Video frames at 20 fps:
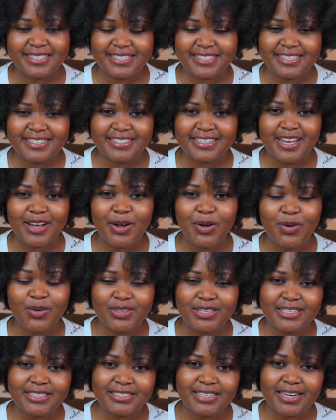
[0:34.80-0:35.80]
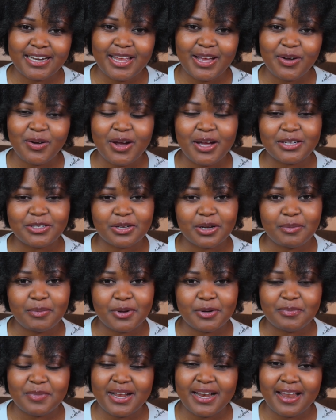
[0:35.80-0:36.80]
Jacinta. On this channel, I talk
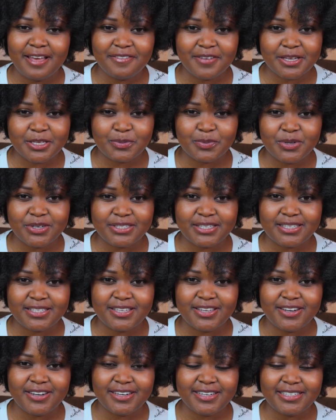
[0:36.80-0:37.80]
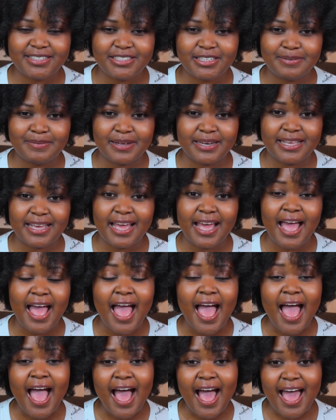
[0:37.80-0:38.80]
about my life experiences here in Germany.
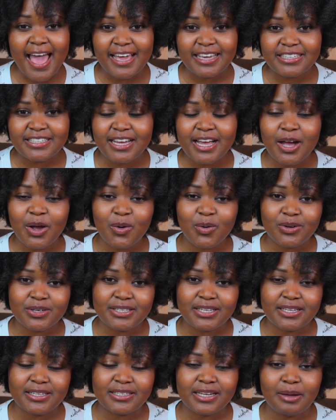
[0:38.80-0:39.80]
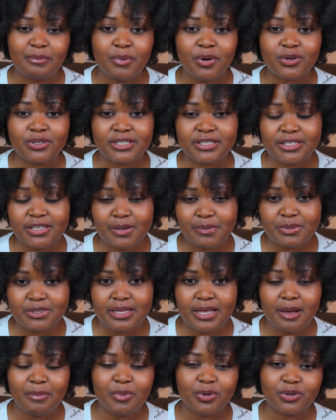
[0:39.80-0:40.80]
I share content about tips
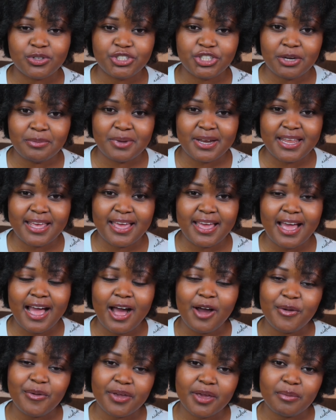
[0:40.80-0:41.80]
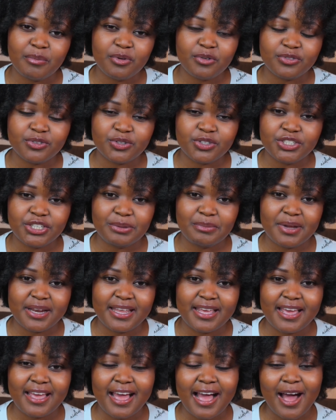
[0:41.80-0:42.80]
about Germany, how you can move to
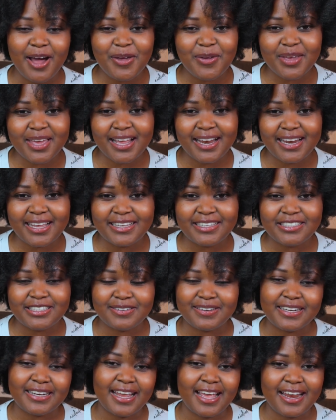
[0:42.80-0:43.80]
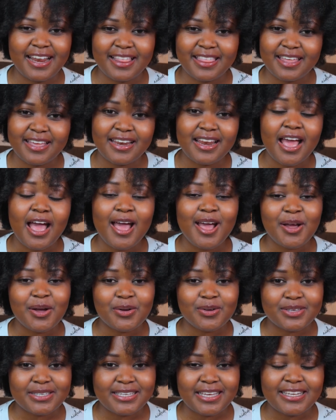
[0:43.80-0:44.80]
Germany, how you can learn German, anything
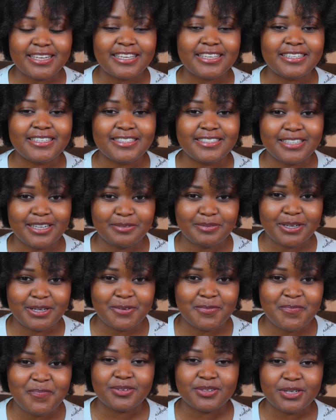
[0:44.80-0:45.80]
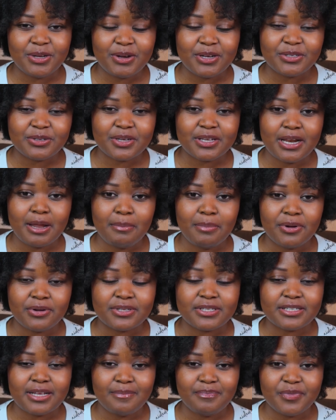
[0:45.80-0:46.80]
concerning German. Today we're talking
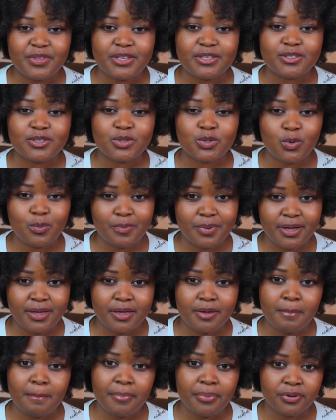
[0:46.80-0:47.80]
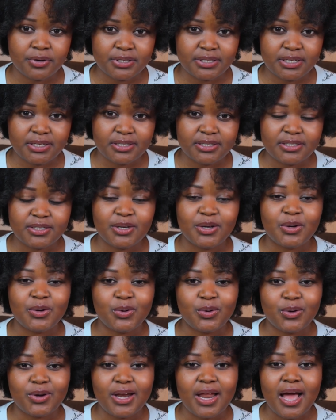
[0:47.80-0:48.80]
about something super important
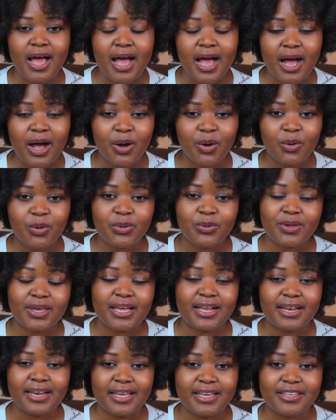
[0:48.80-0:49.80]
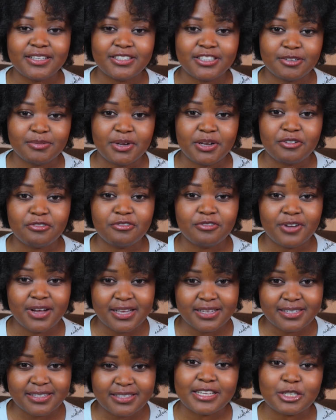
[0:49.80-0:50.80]
on how you can learn German
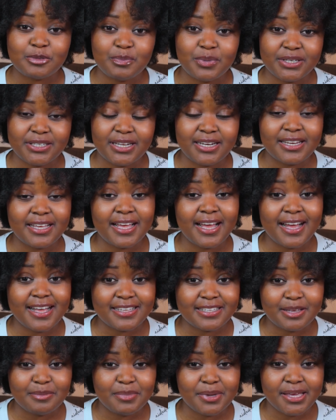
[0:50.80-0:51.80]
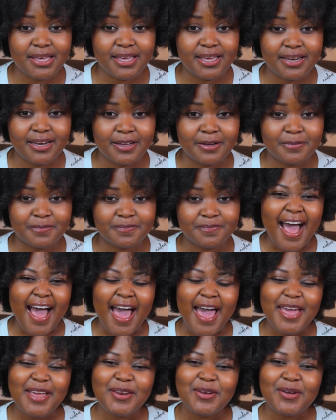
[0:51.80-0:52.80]
fast, especially as a beginner.
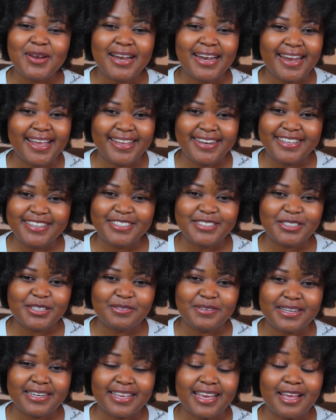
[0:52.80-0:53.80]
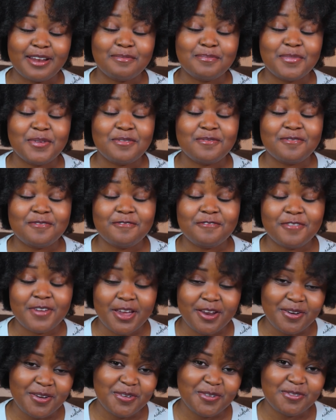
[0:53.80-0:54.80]
I know learning German can be
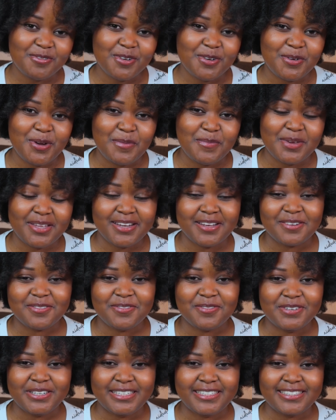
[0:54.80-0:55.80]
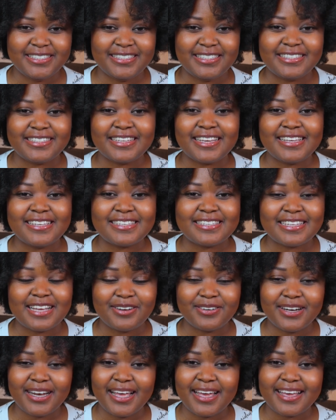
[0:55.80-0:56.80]
very overwhelming at first. It can
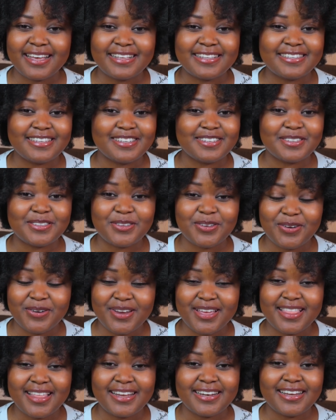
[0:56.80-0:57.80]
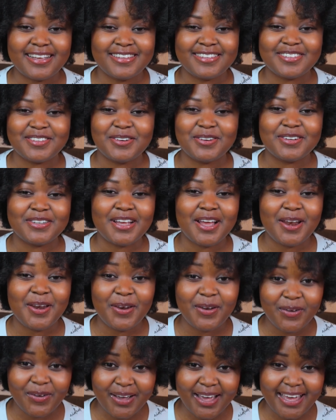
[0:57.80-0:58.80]
sound like it's a story that has got
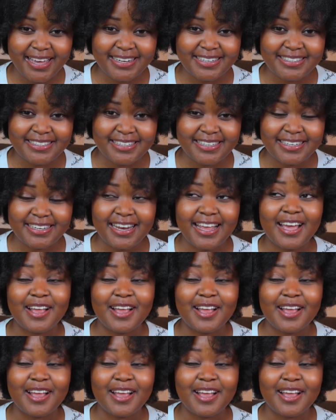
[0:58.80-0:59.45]
no ending.